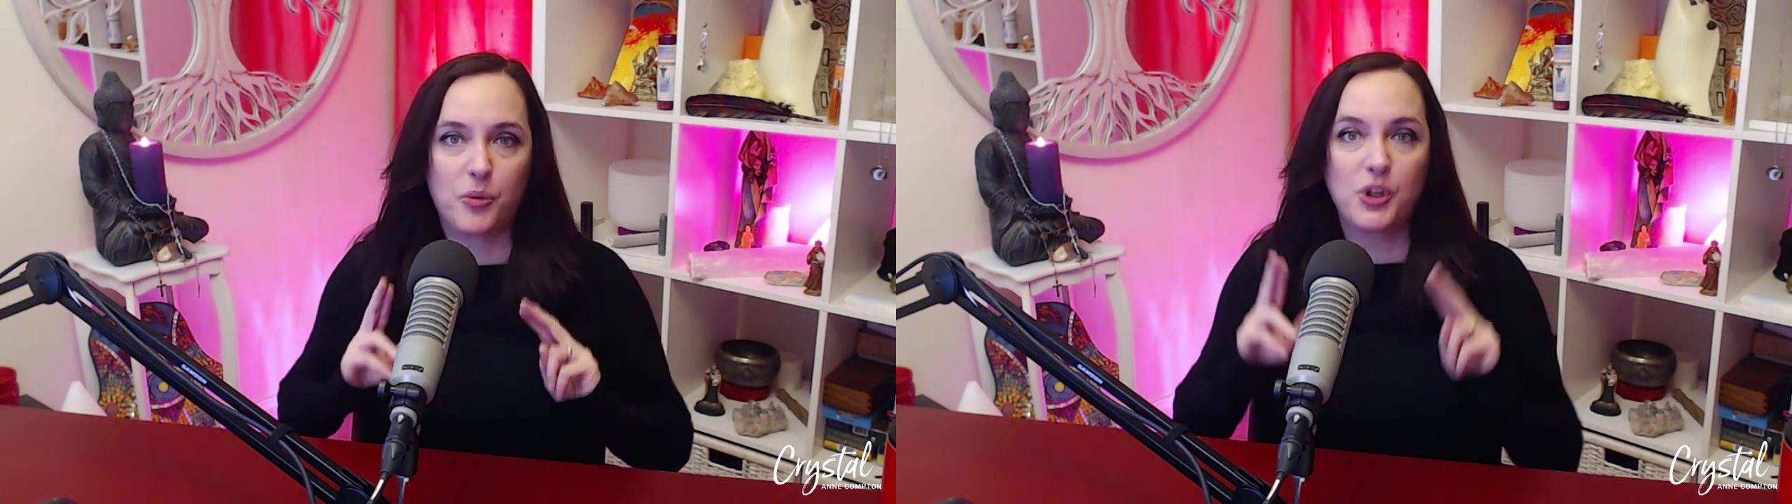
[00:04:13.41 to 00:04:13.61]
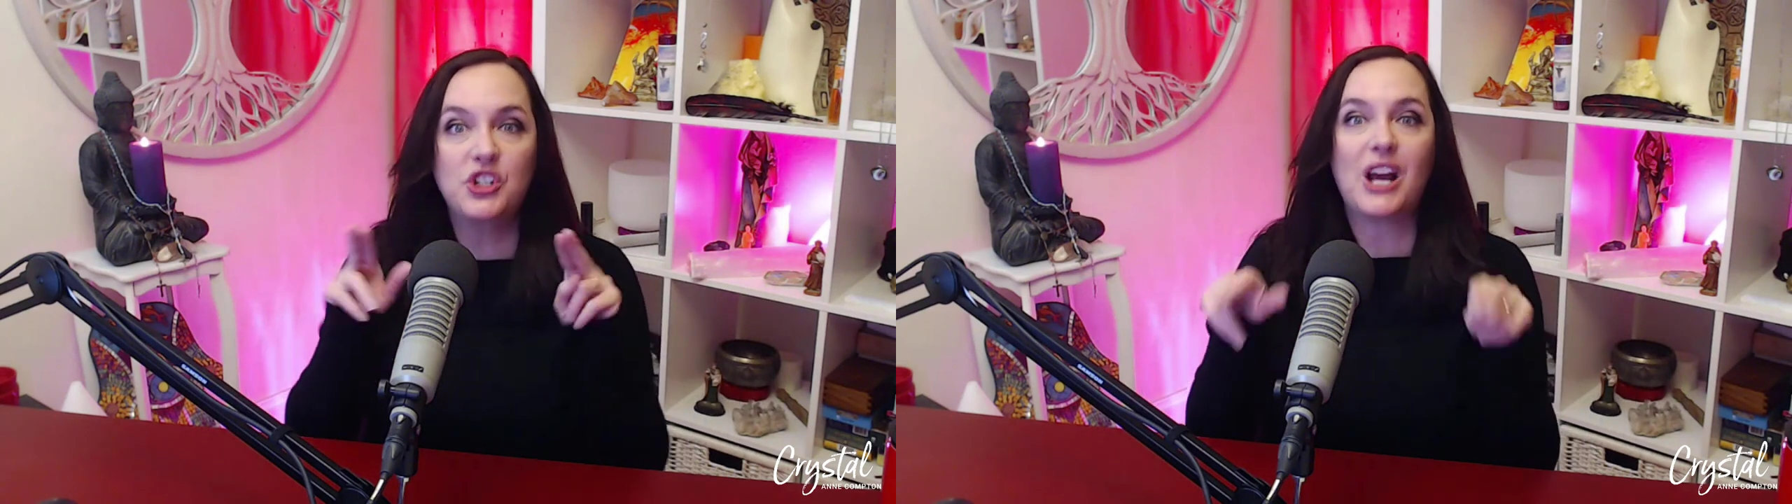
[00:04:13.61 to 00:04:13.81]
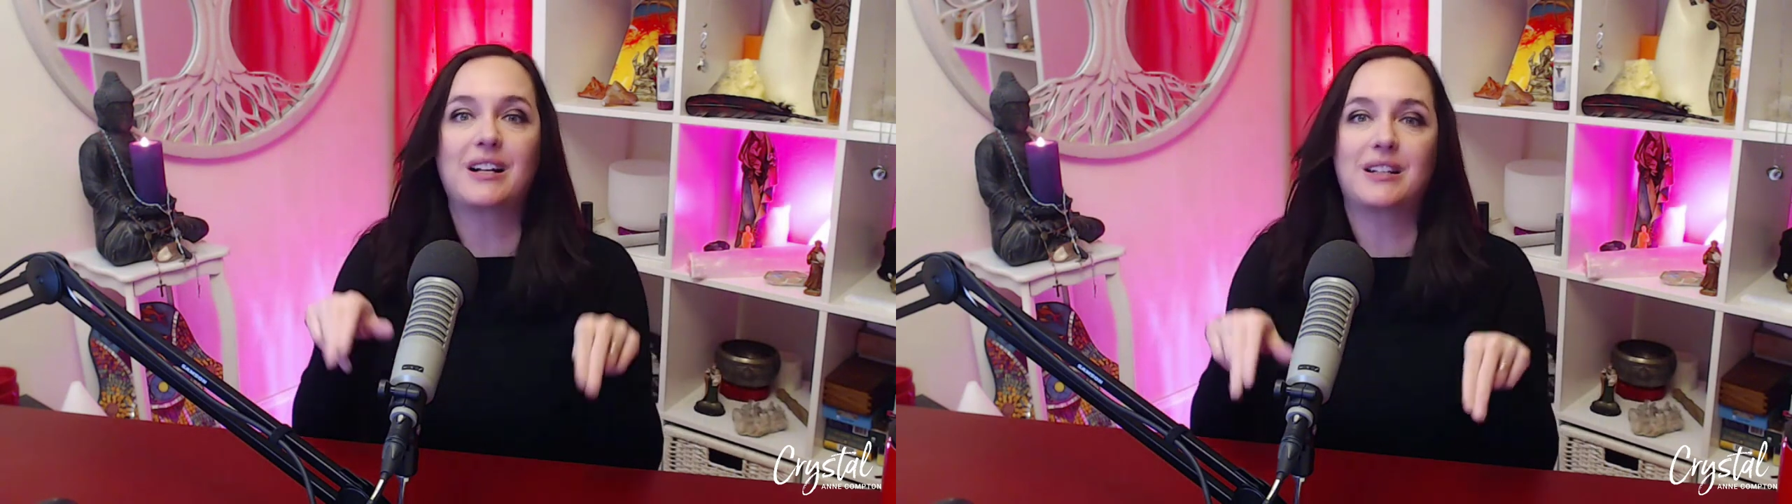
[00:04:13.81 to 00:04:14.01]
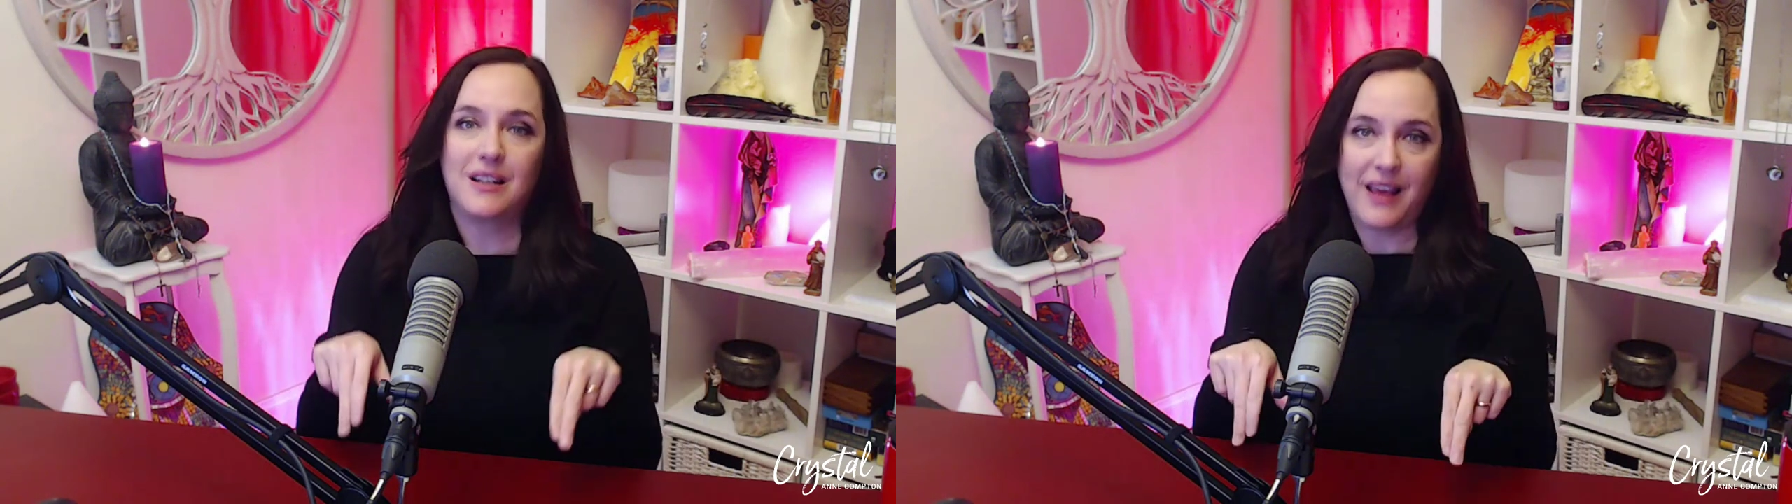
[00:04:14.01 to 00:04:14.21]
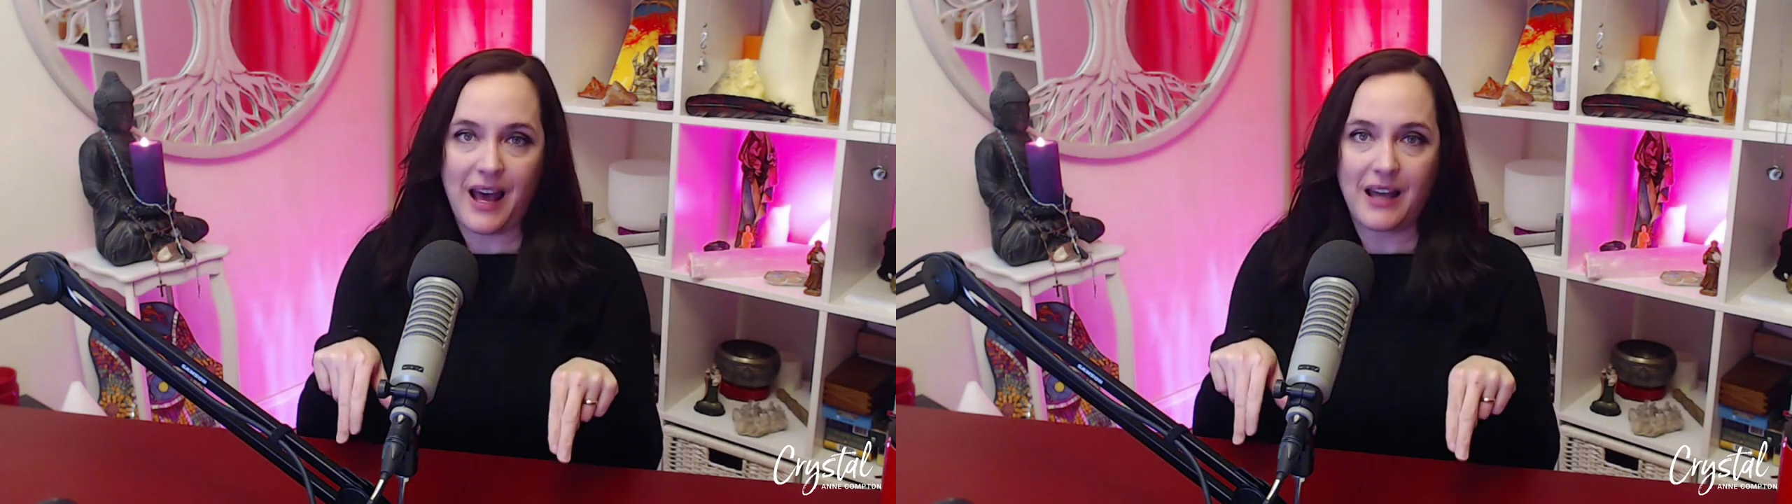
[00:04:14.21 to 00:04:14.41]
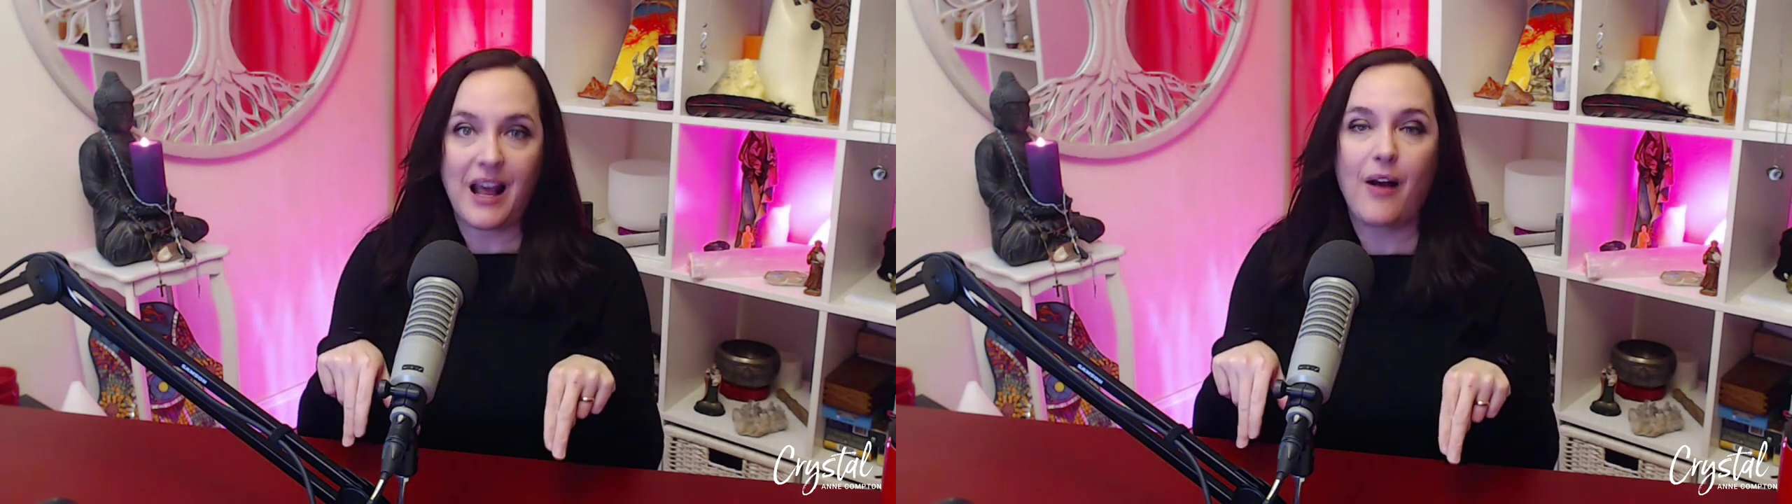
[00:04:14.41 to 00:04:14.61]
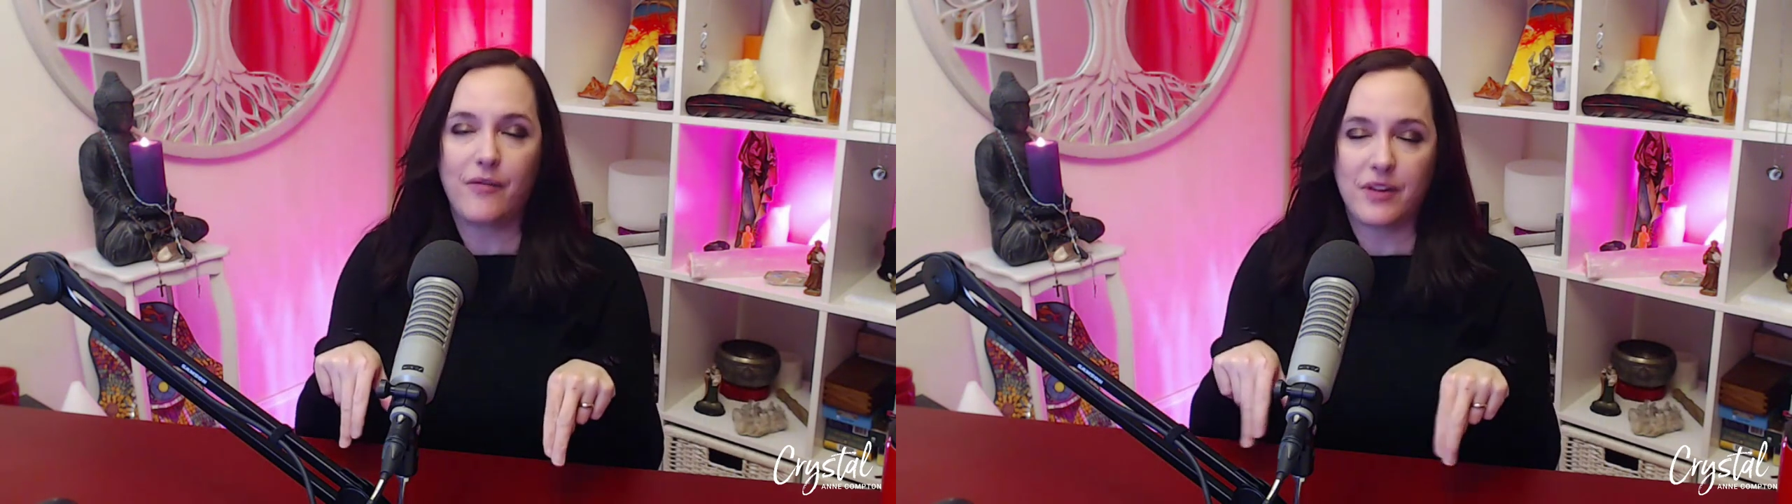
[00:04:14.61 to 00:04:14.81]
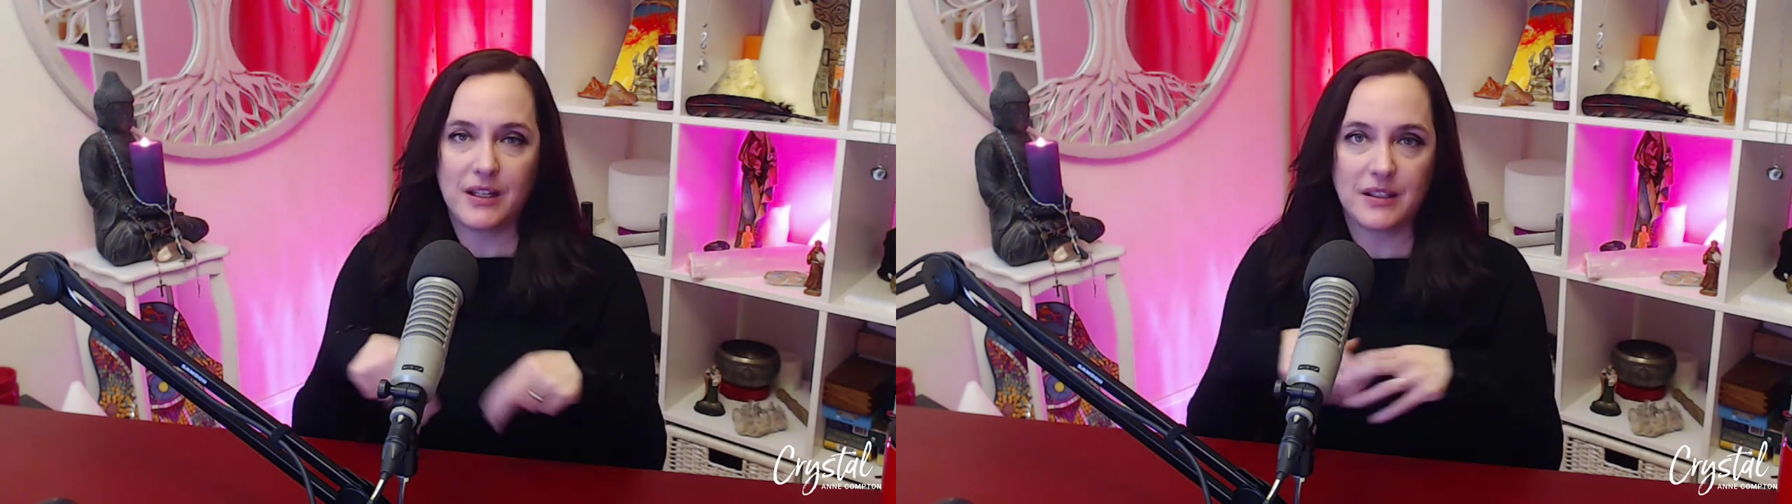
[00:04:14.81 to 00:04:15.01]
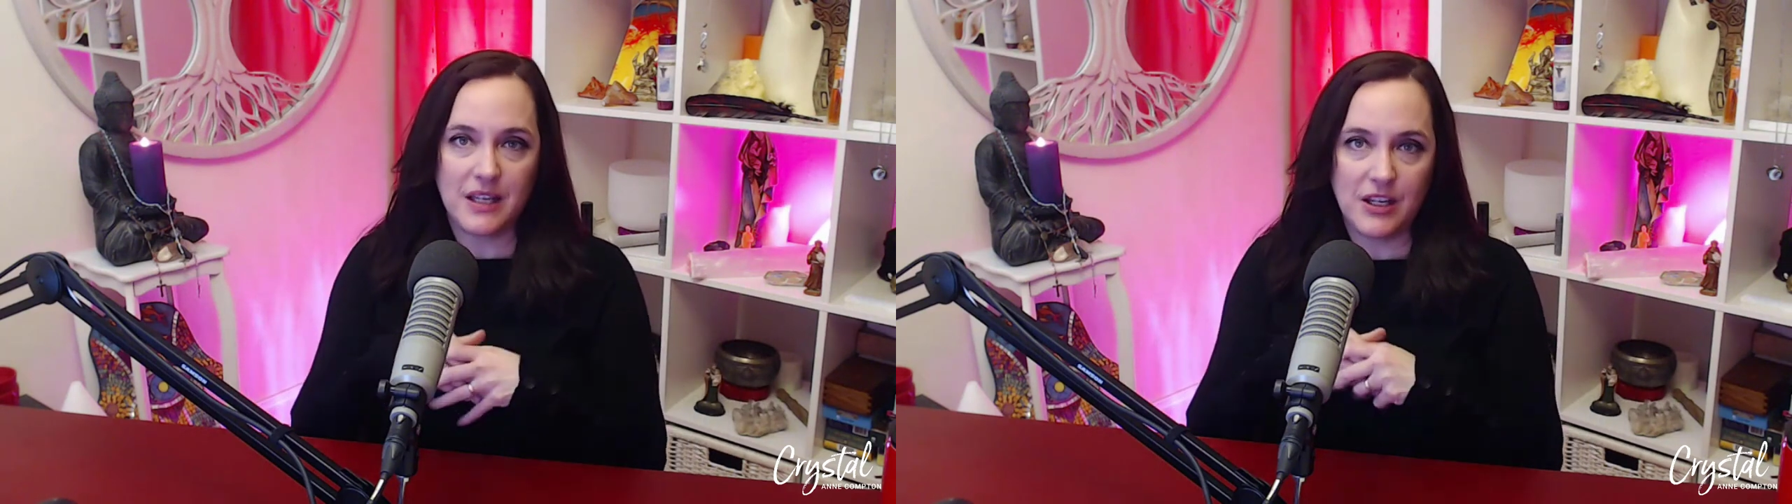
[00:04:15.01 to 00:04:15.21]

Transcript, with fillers: projected that evidence